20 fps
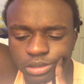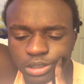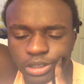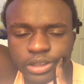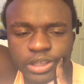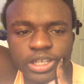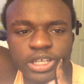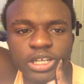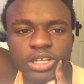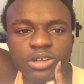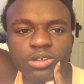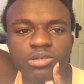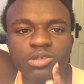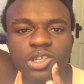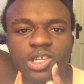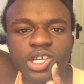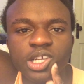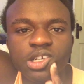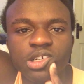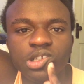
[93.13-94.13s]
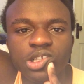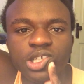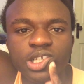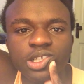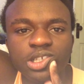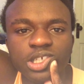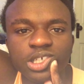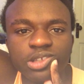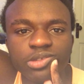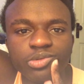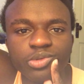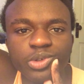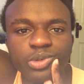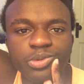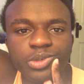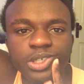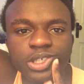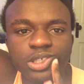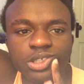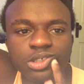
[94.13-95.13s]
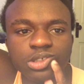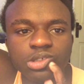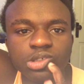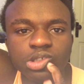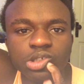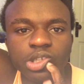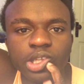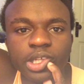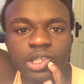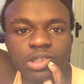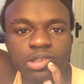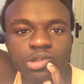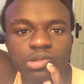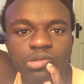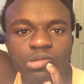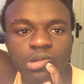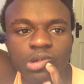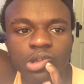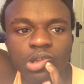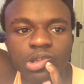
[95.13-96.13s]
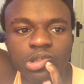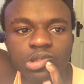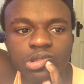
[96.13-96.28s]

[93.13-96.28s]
I think I go to Italy in like three weeks, so that's cool.